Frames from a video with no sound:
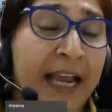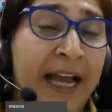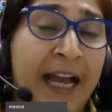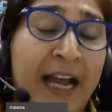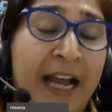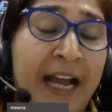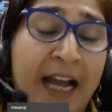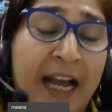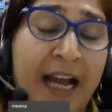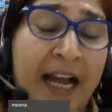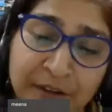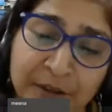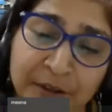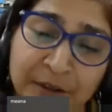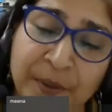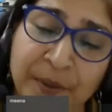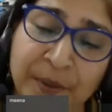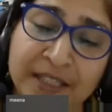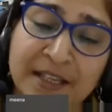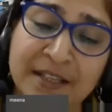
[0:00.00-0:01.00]
under the
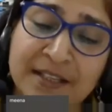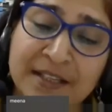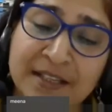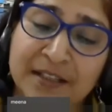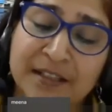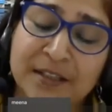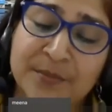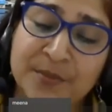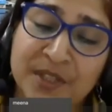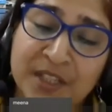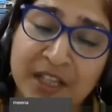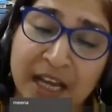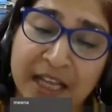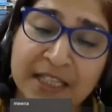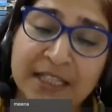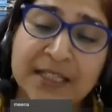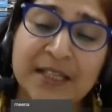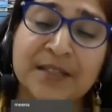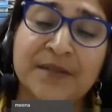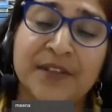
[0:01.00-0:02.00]
present
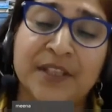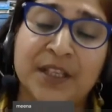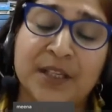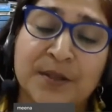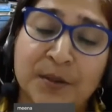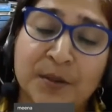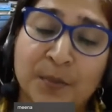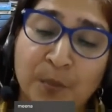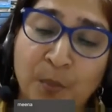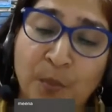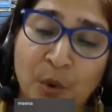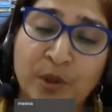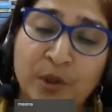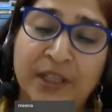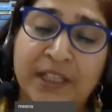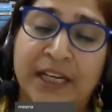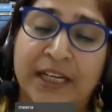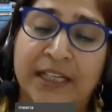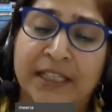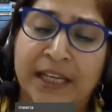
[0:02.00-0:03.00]
circumstances, with the
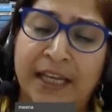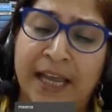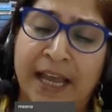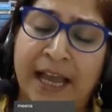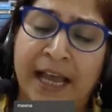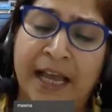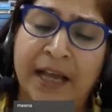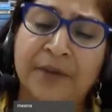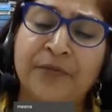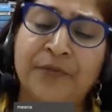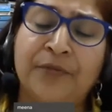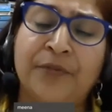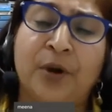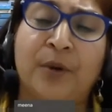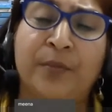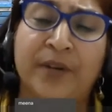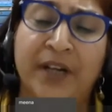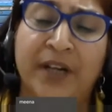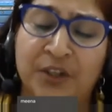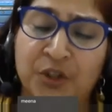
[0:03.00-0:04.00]
support that they have
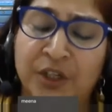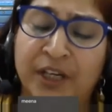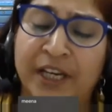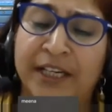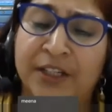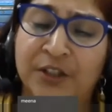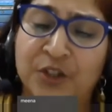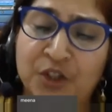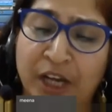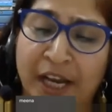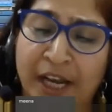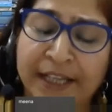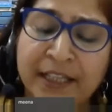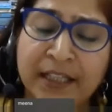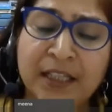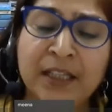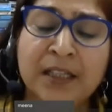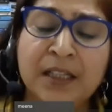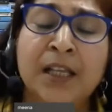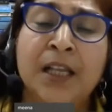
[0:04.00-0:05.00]
from Russia and
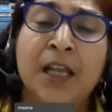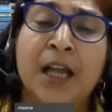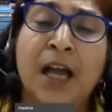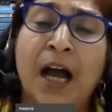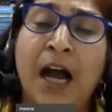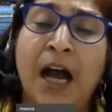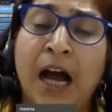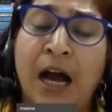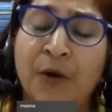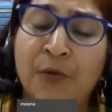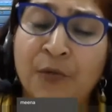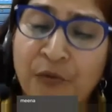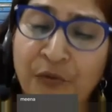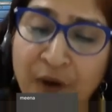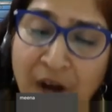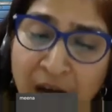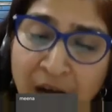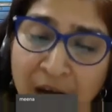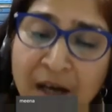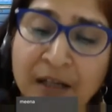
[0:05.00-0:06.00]
China? How
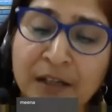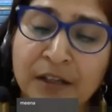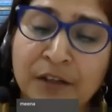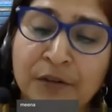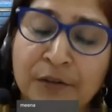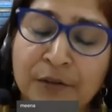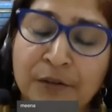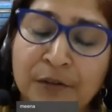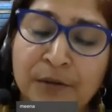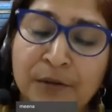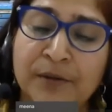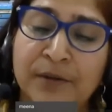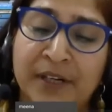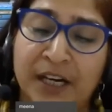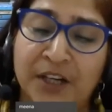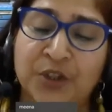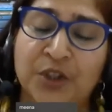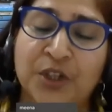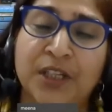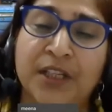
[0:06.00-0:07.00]
far,
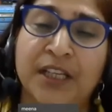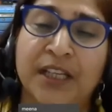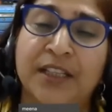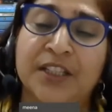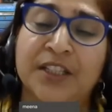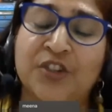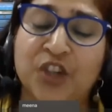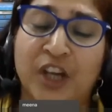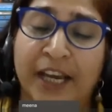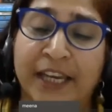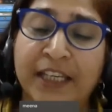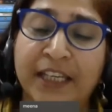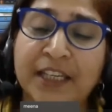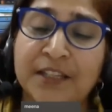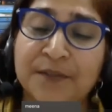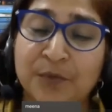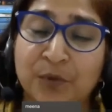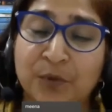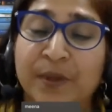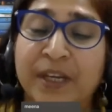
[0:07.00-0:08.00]
Russian and the
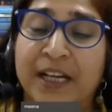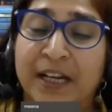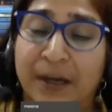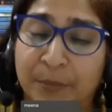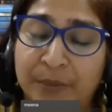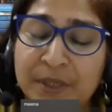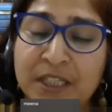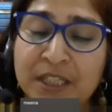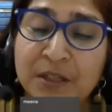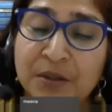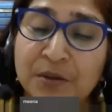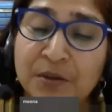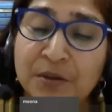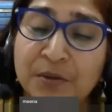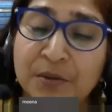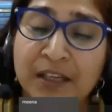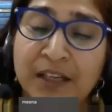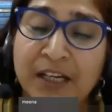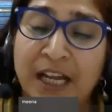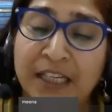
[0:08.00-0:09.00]
Chinese would be committed to
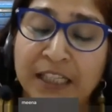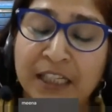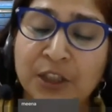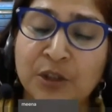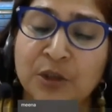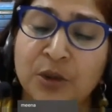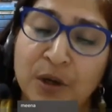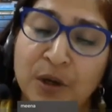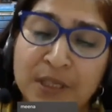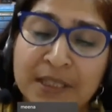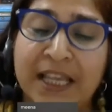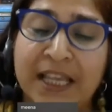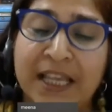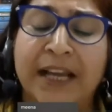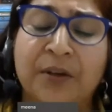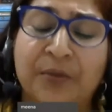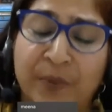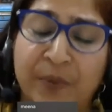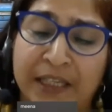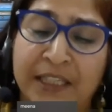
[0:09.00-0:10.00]
the Iranian cause,
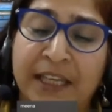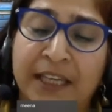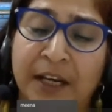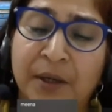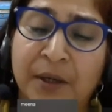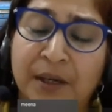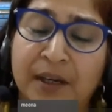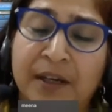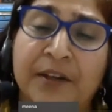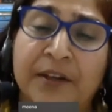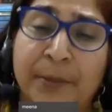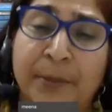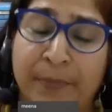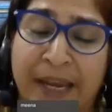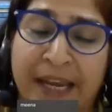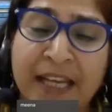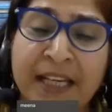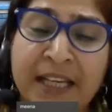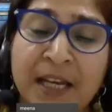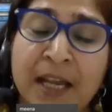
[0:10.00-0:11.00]
that one can
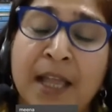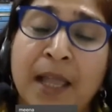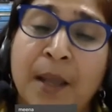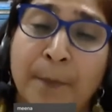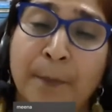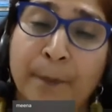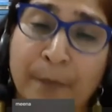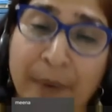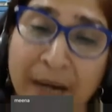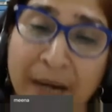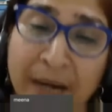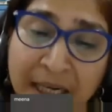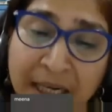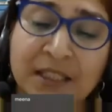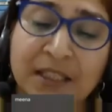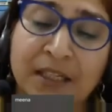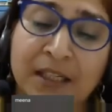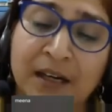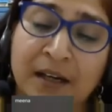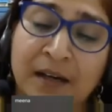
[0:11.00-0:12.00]
debate. But
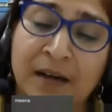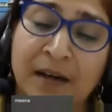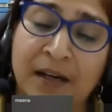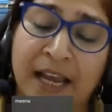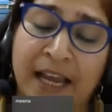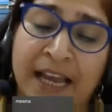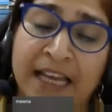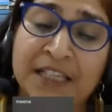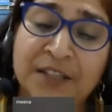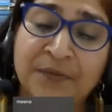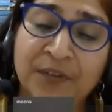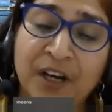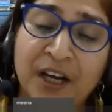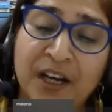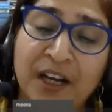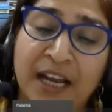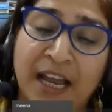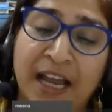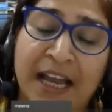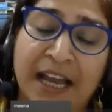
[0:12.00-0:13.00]
as
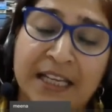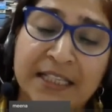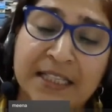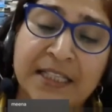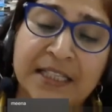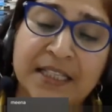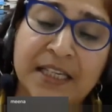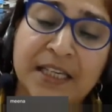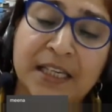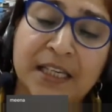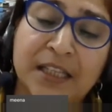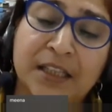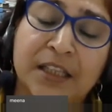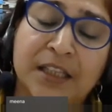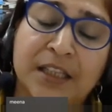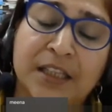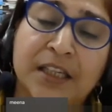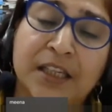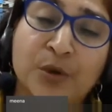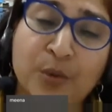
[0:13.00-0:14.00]
far as the
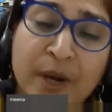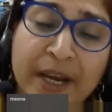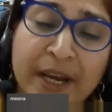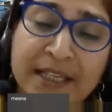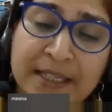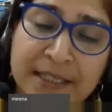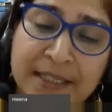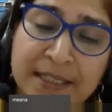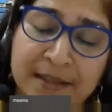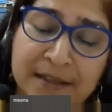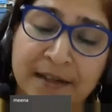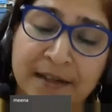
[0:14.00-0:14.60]
US,